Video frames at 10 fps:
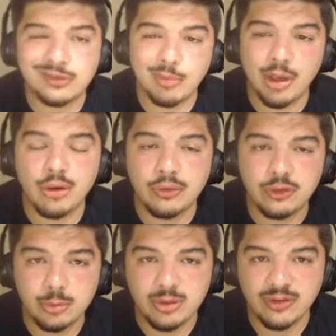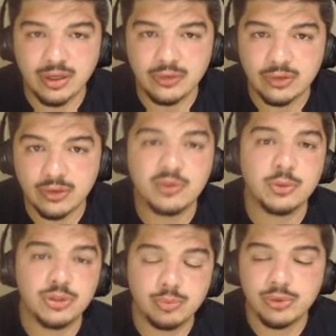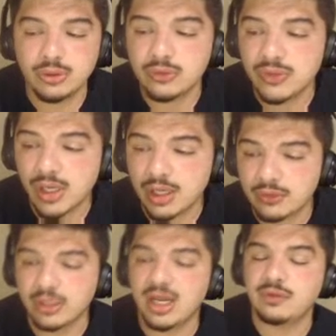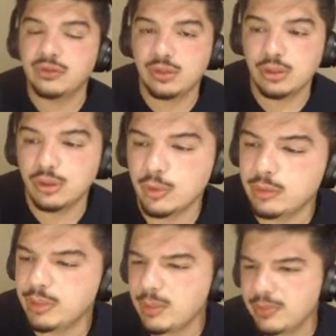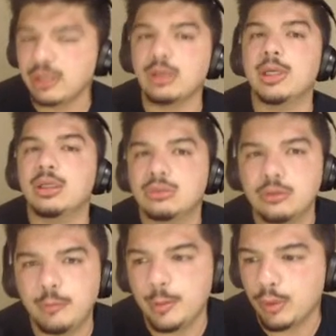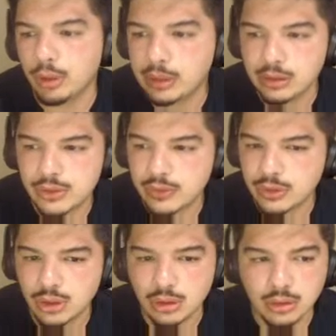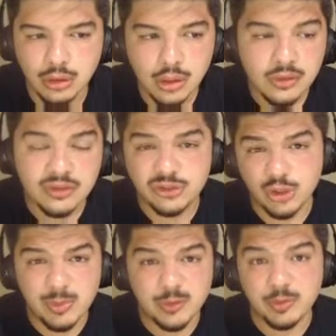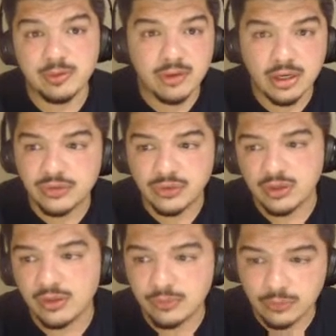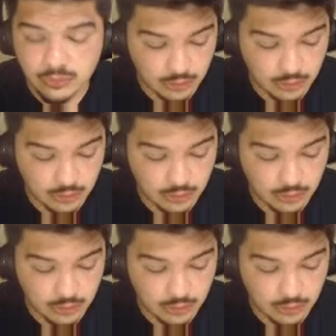all my OTP files because I switched computers. So I'd have to start a new one, but I'm thinking about it. If people want to watch, then sure. This stream has been very successful, so